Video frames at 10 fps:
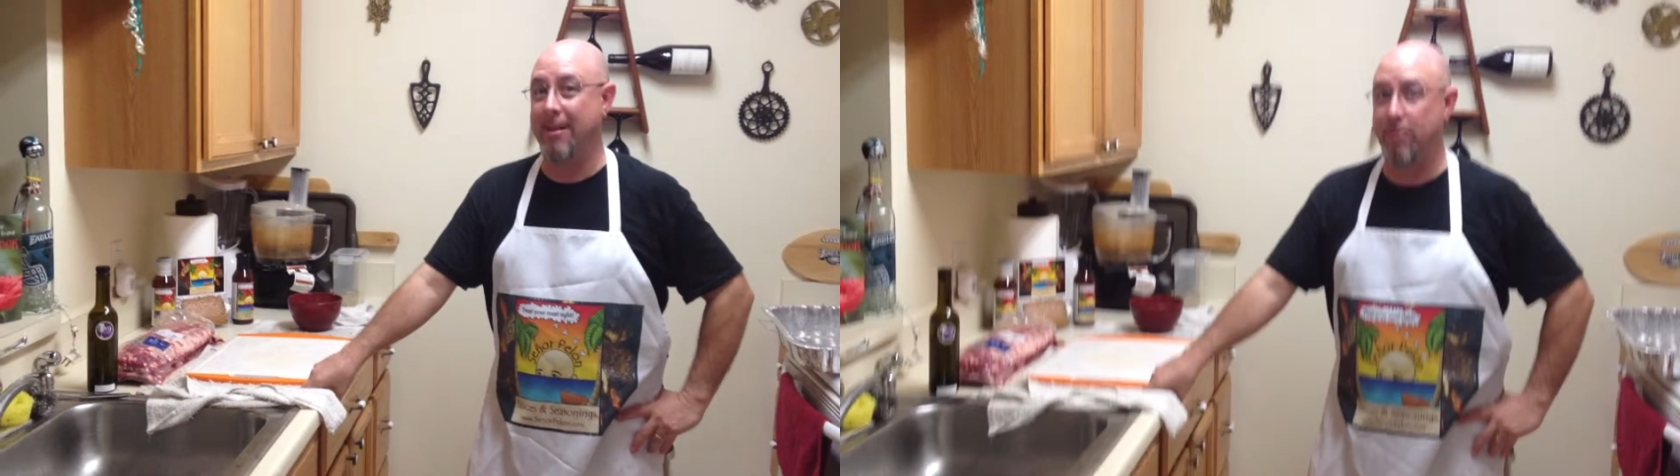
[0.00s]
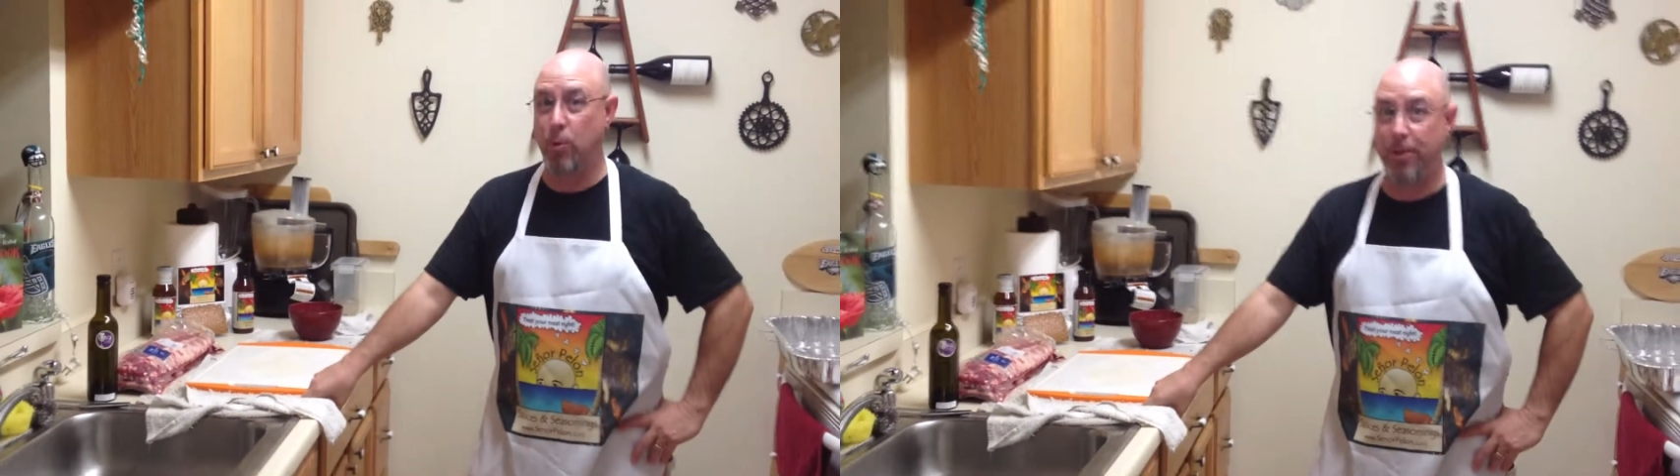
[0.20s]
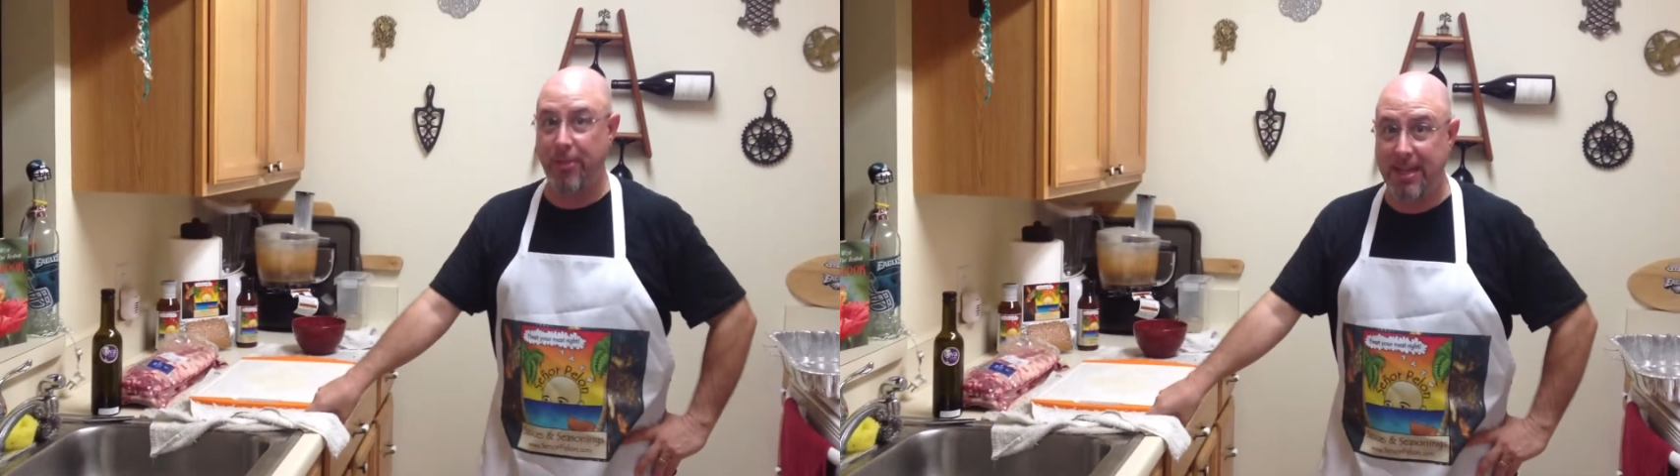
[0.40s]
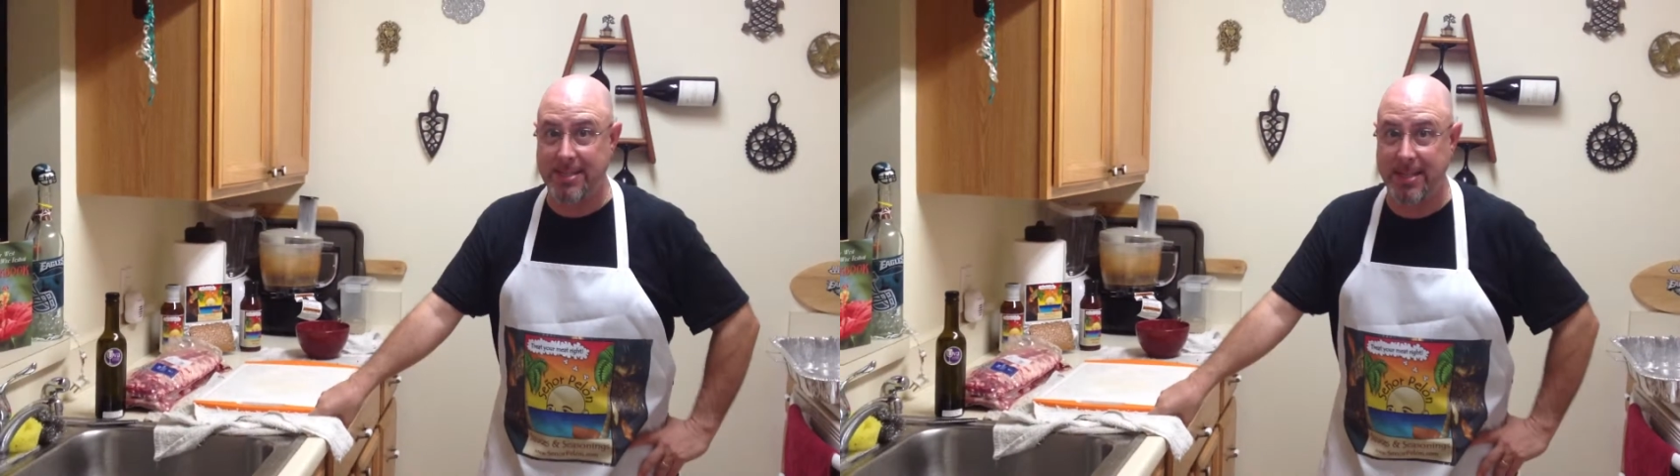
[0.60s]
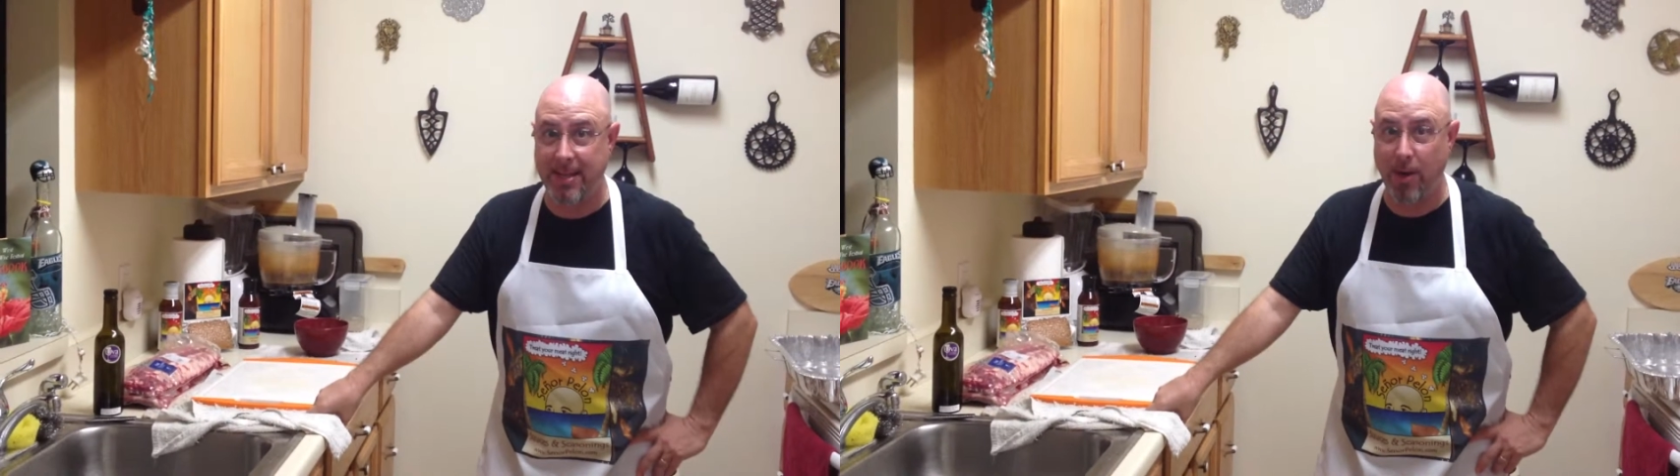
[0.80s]
everyone
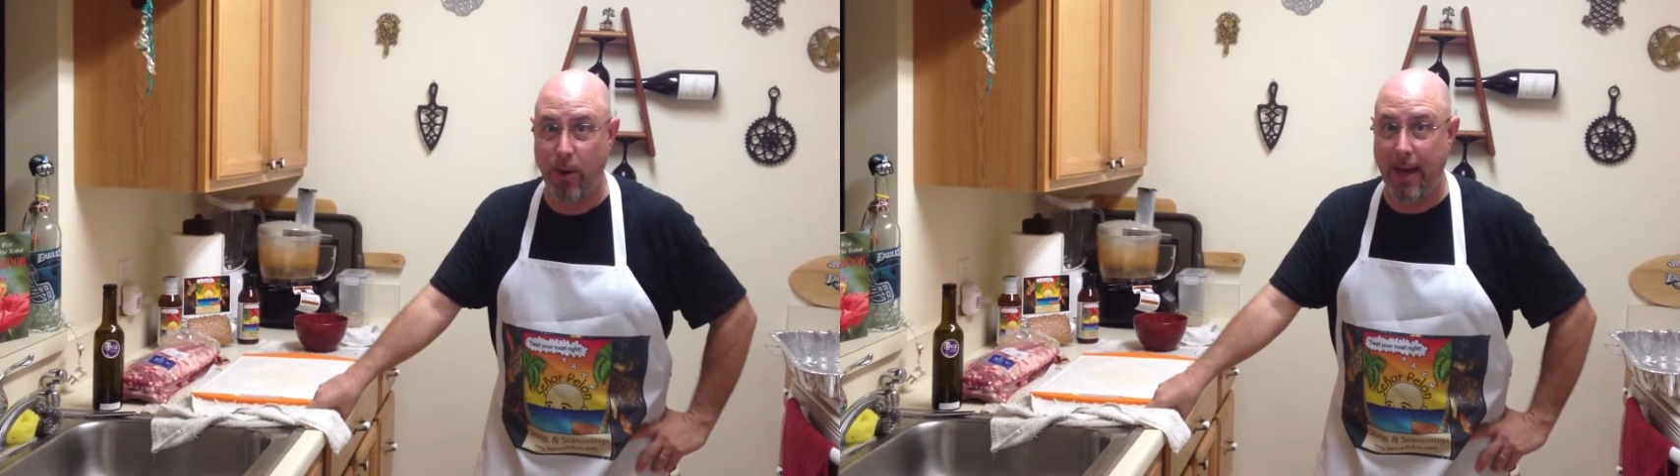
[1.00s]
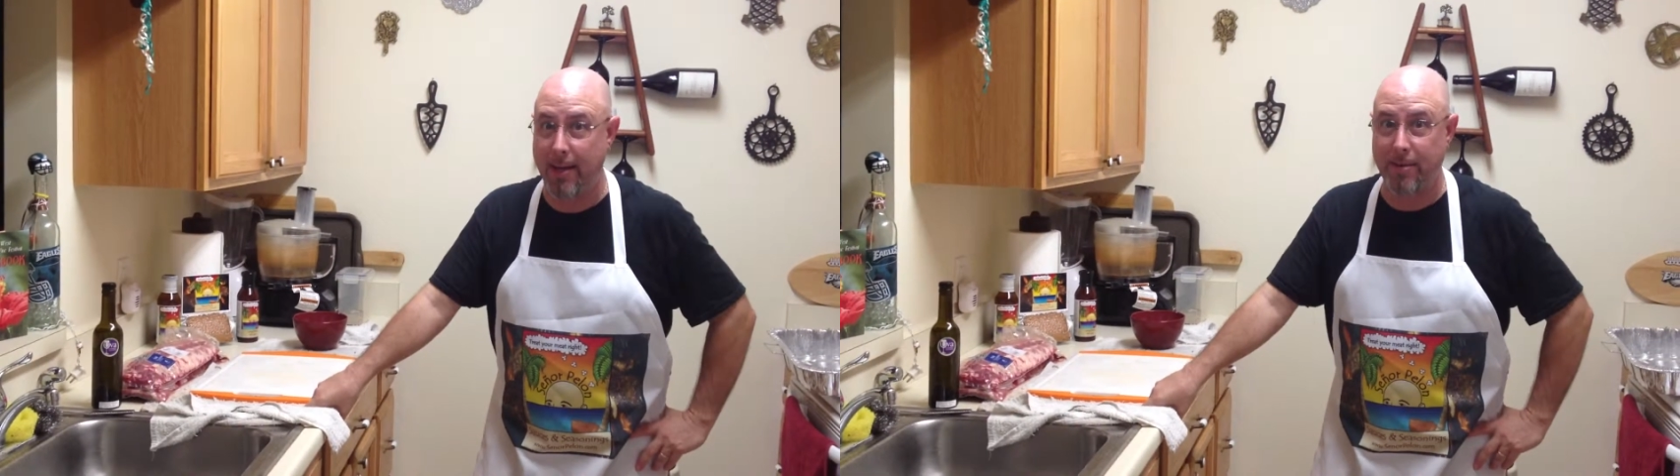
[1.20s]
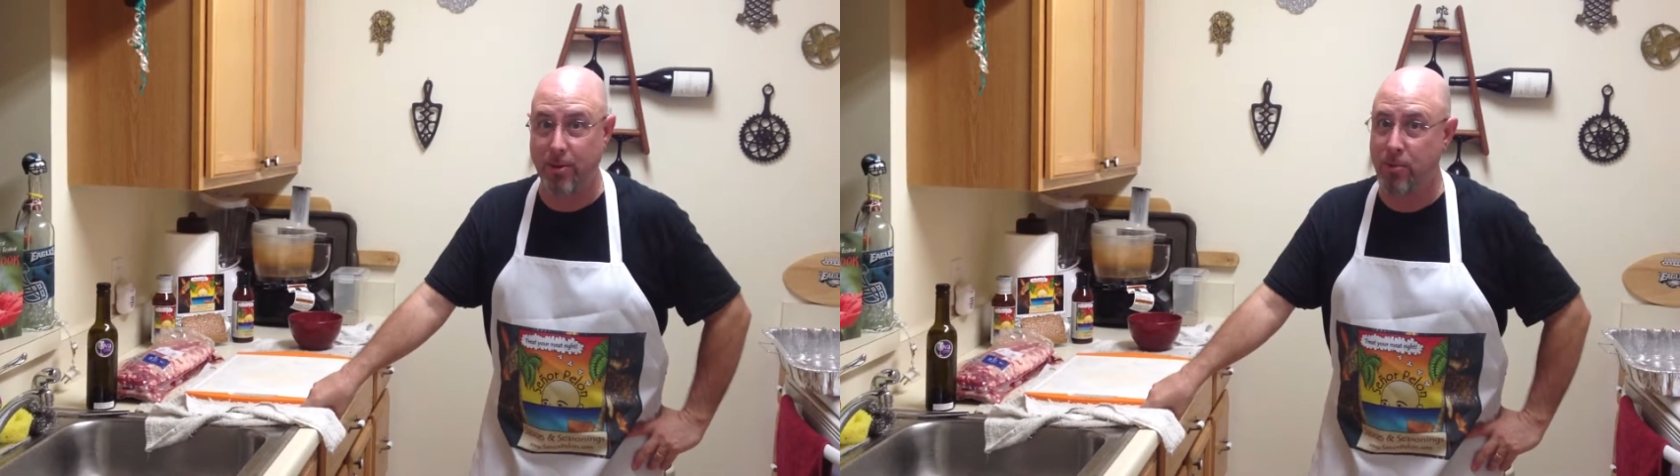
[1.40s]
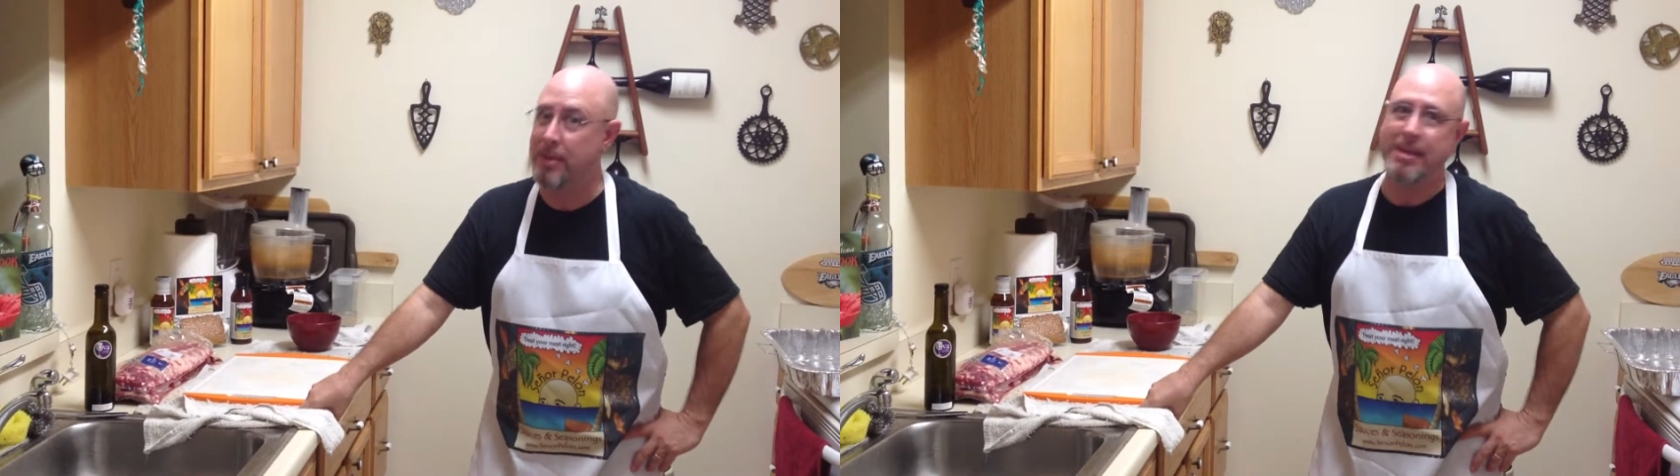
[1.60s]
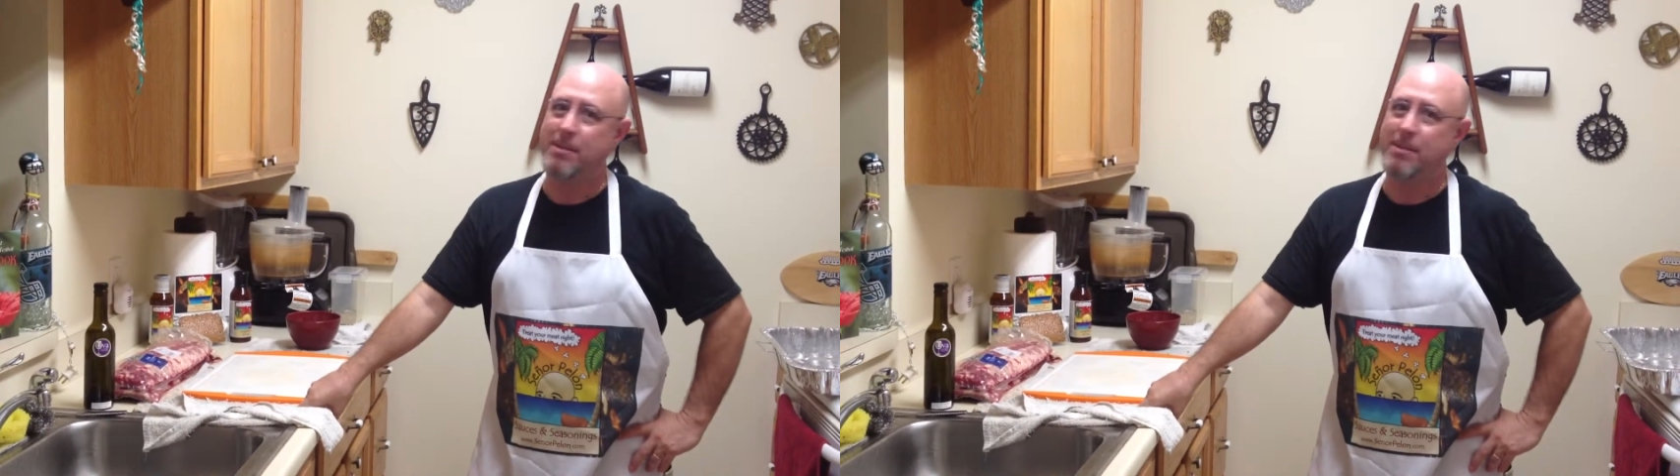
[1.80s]
thinks they know how to do,